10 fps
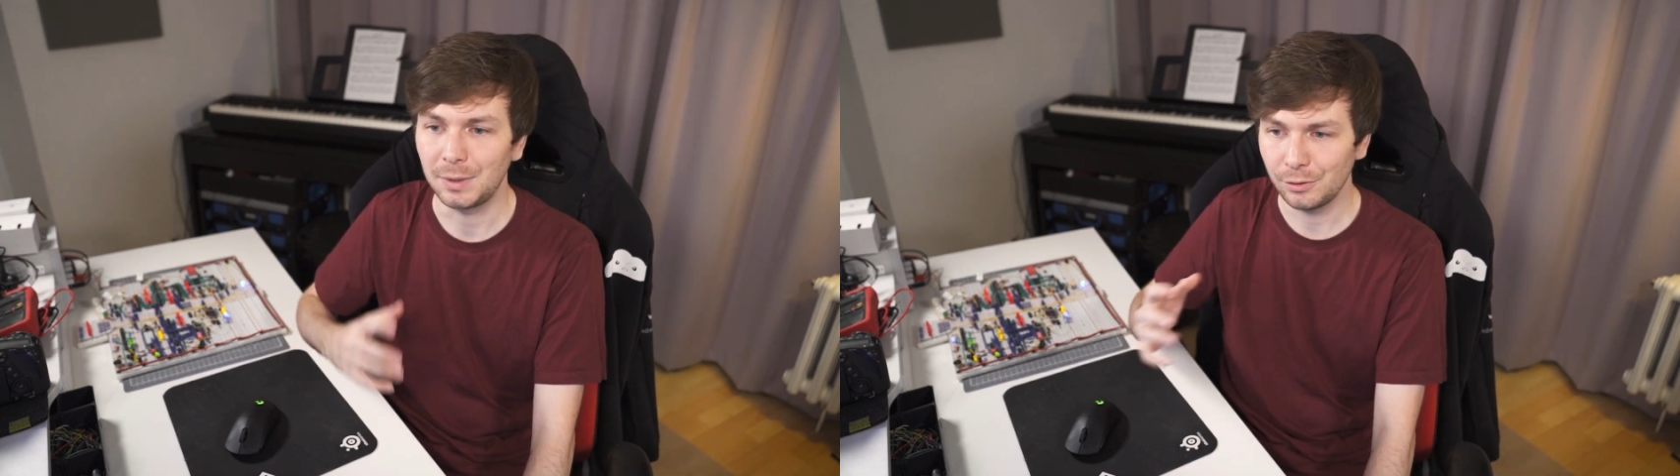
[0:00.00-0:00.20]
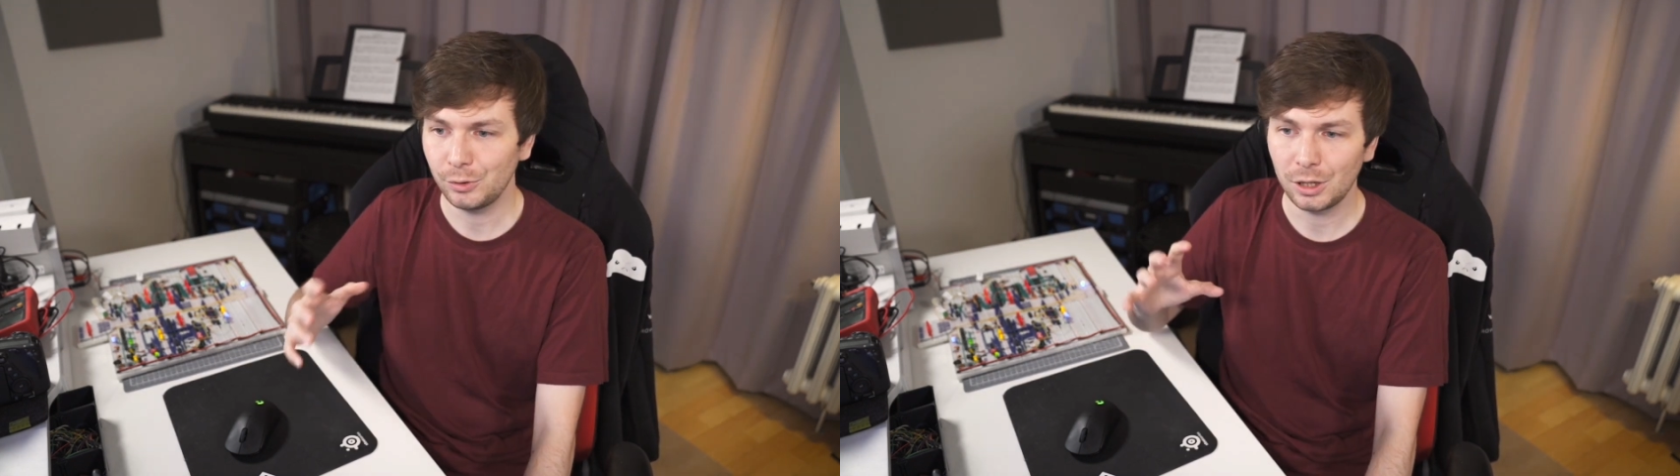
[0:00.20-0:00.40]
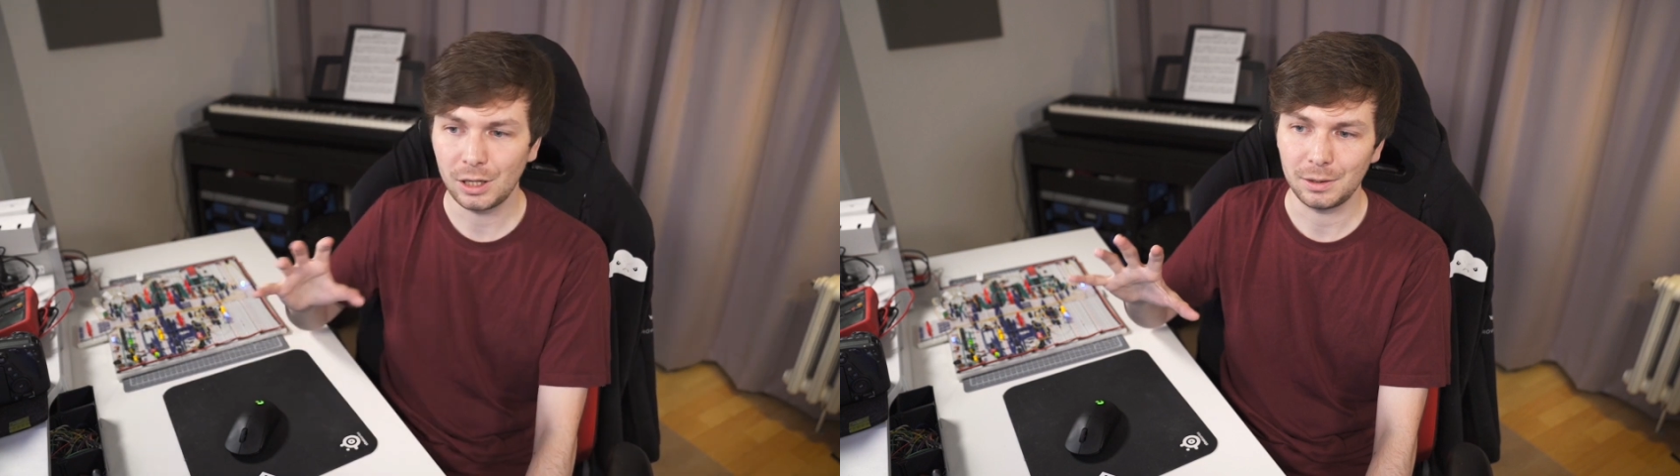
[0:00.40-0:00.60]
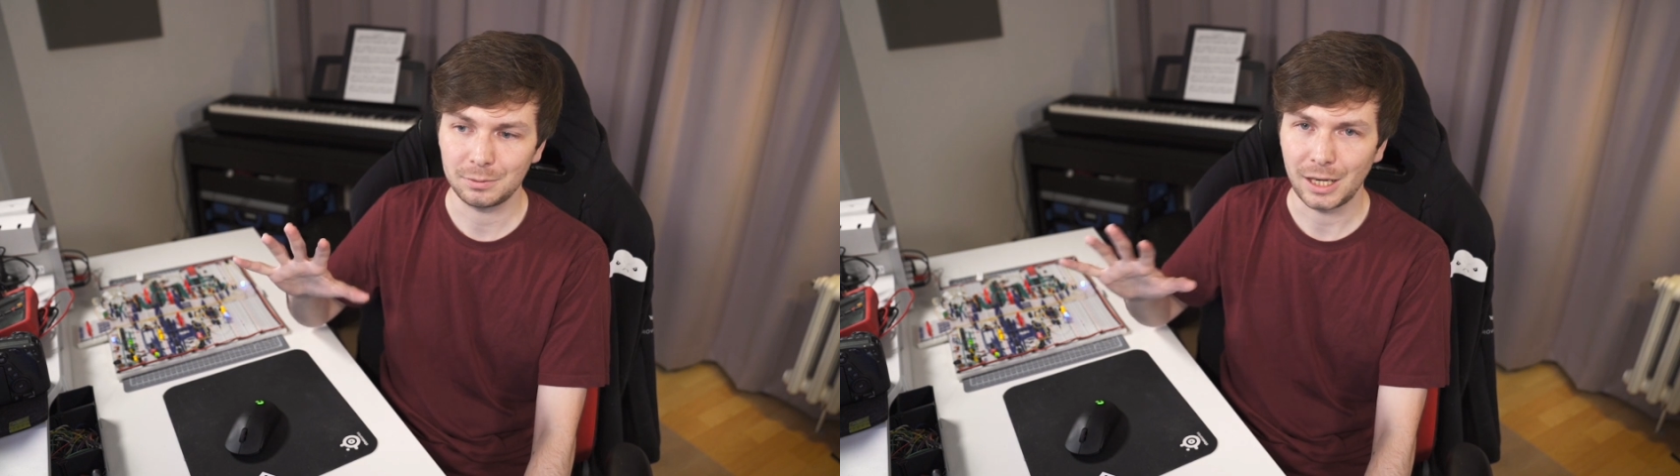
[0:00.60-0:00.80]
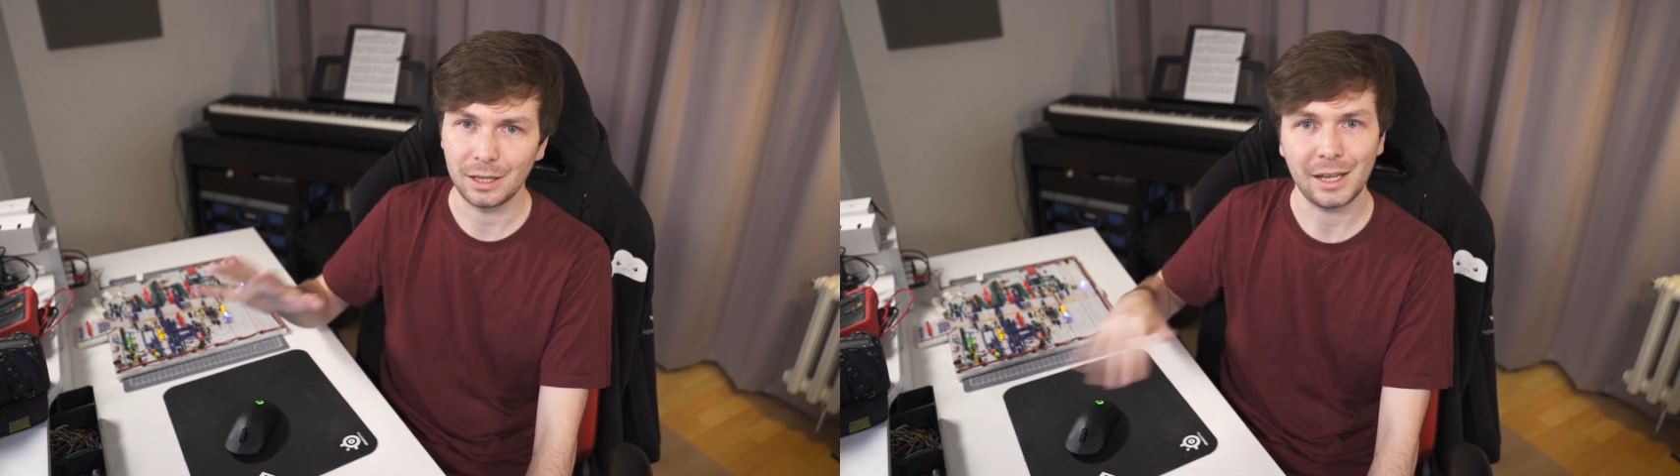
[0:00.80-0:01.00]
But if you are
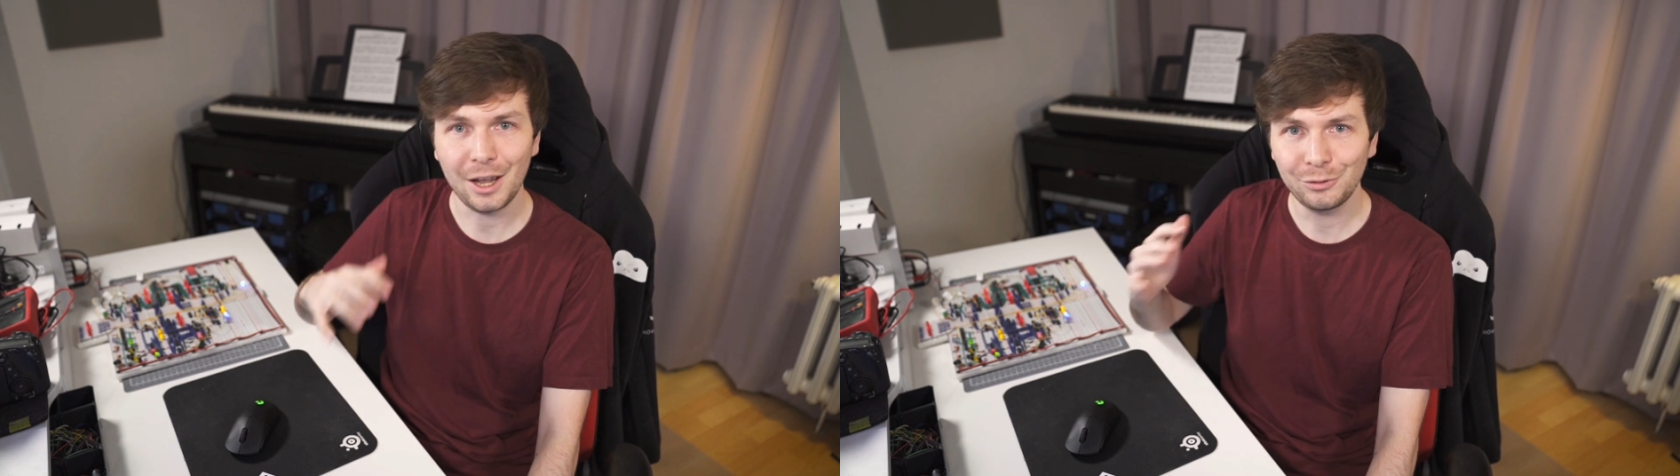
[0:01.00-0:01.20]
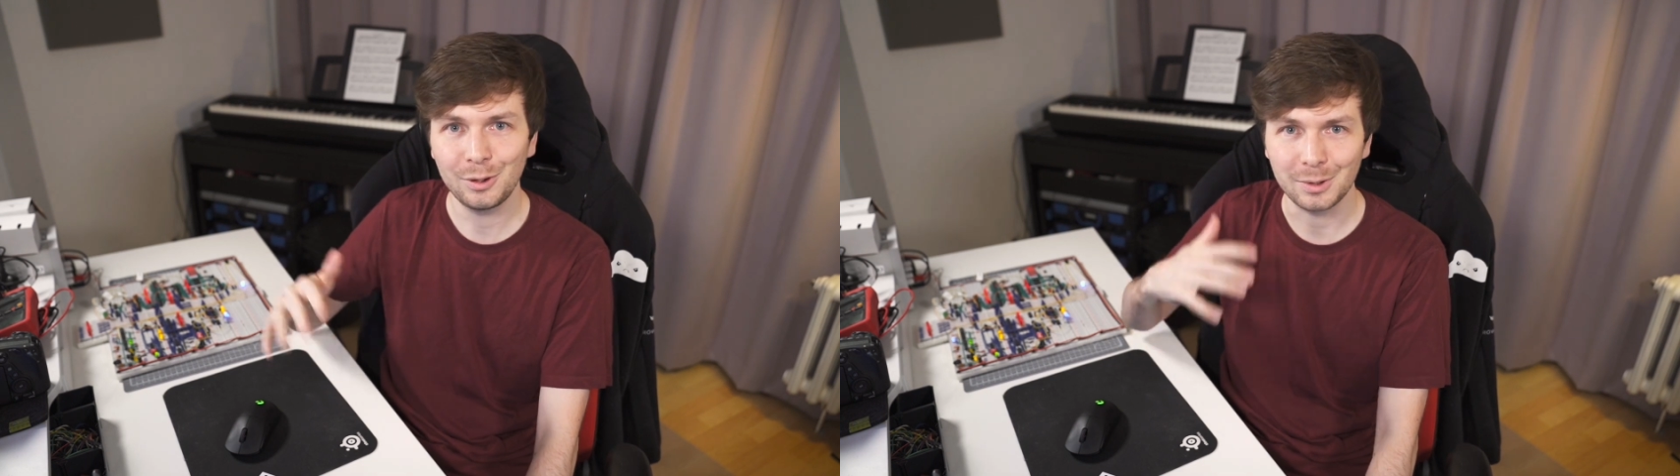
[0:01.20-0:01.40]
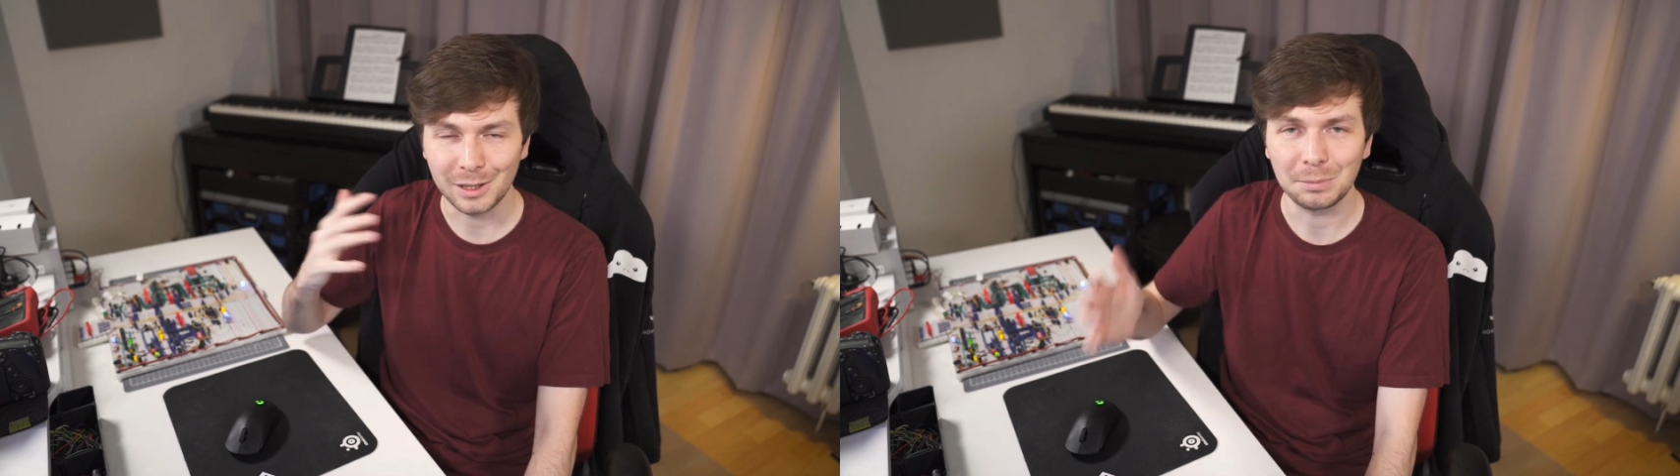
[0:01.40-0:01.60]
kind of careful with